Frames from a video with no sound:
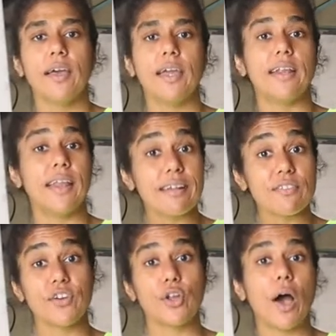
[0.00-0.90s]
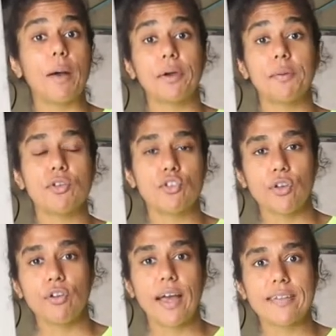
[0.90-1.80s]
In the next video, I'm going to be
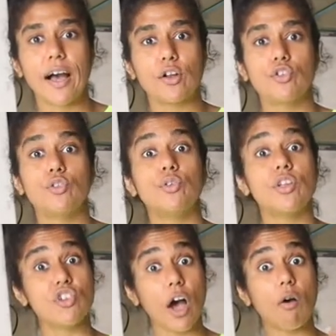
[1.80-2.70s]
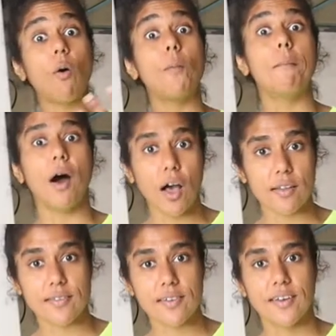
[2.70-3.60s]
showing you guys how to do the charcoal
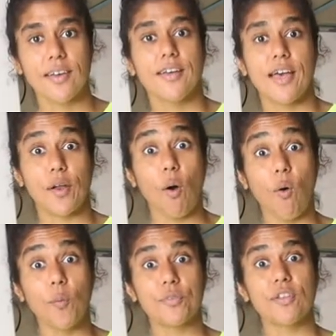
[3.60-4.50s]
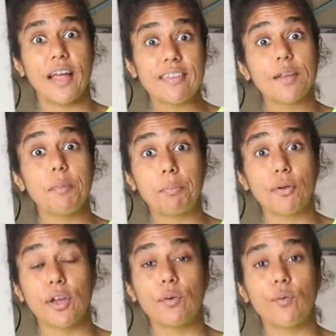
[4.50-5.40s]
mask at home. So that's going to be
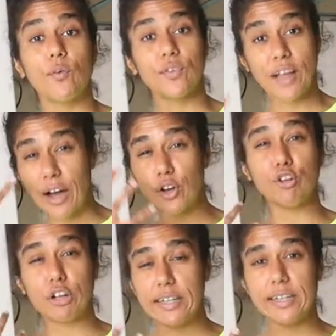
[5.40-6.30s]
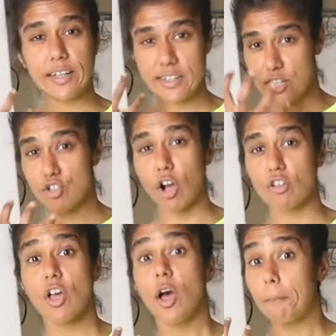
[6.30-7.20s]
pretty cool. How do you clean and
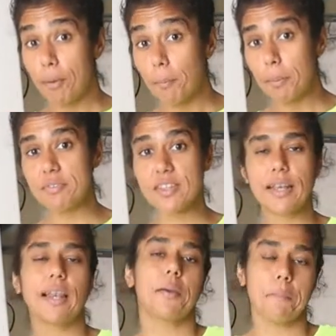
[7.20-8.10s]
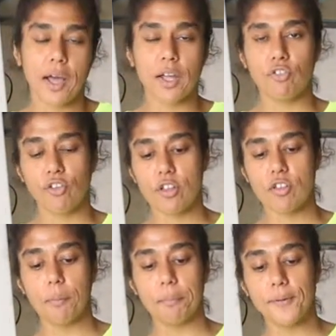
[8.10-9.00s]
detox problem skin like mine, for
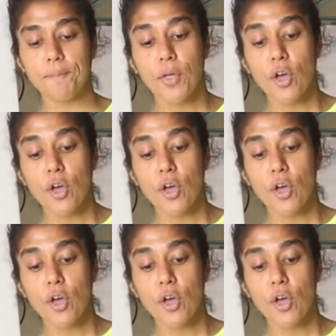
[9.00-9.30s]
example,